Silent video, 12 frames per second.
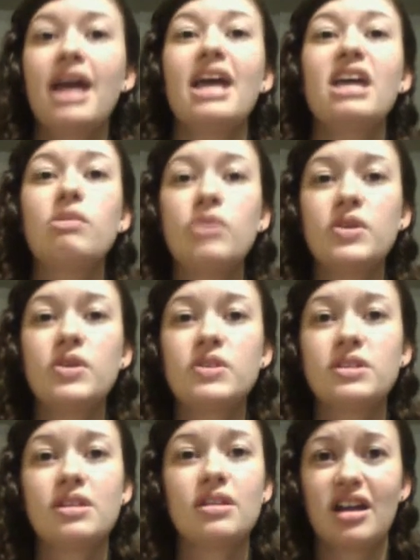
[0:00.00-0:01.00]
It
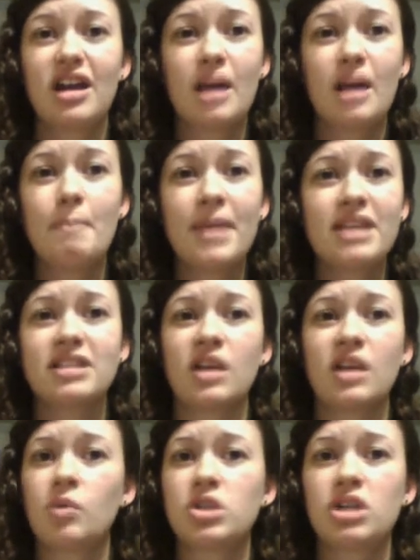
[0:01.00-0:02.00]
was
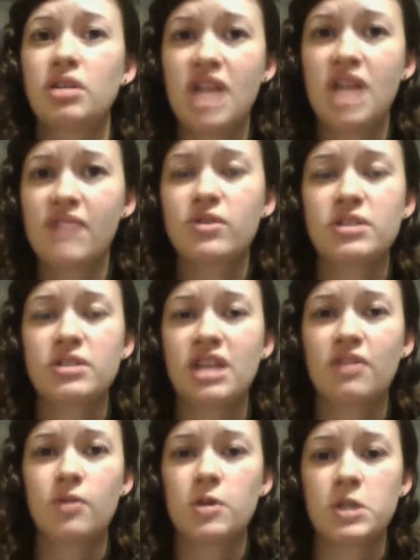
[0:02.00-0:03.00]
amazing, which I'll never
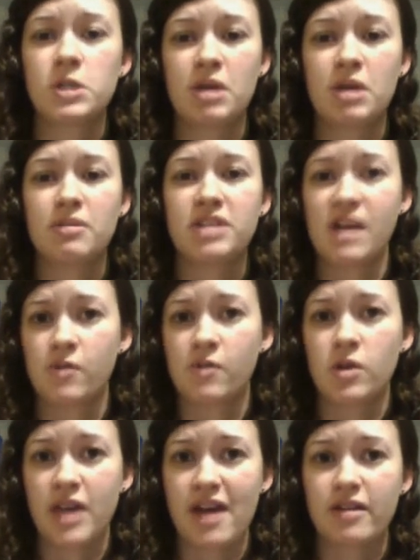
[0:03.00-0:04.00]
say for a disbandment ever
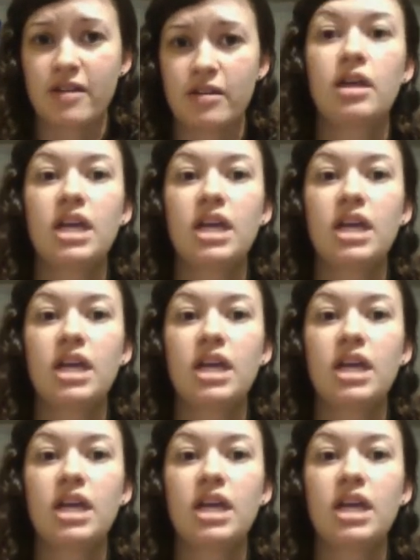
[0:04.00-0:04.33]
again.